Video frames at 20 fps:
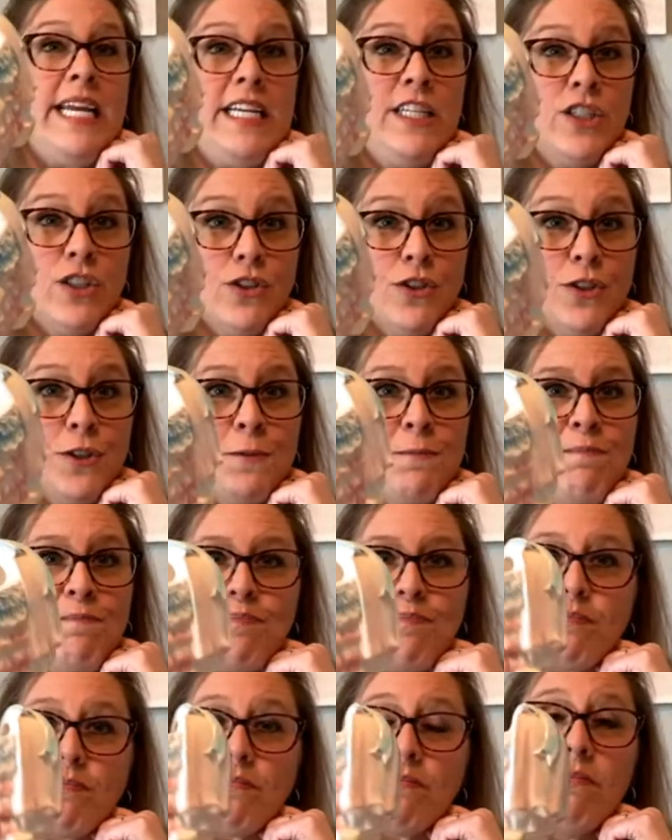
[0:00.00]
Easter
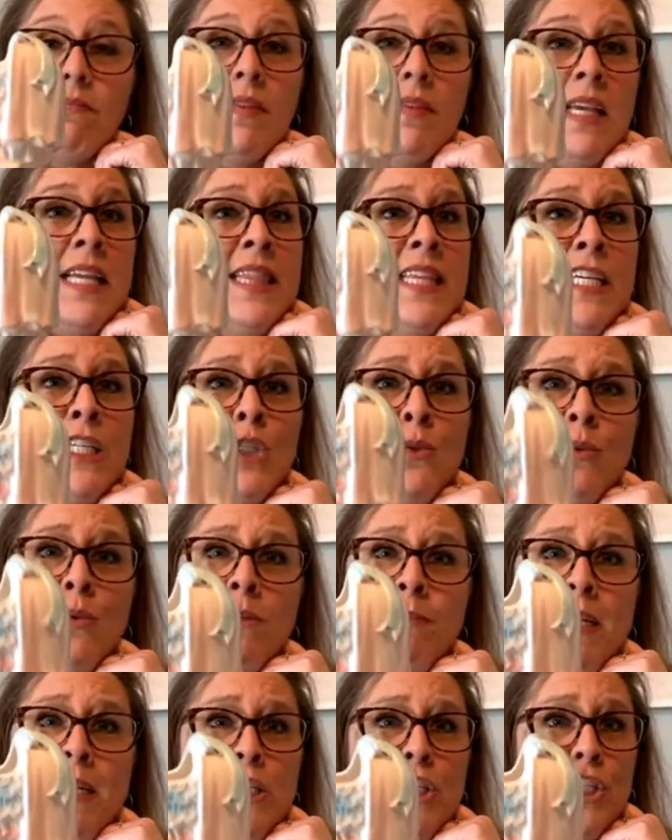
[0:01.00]
this
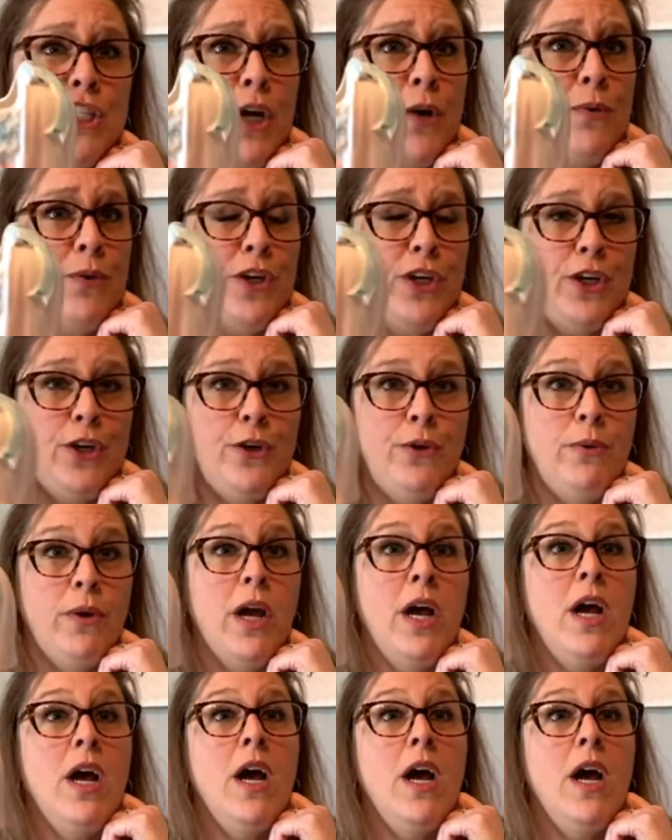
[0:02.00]
would be so cute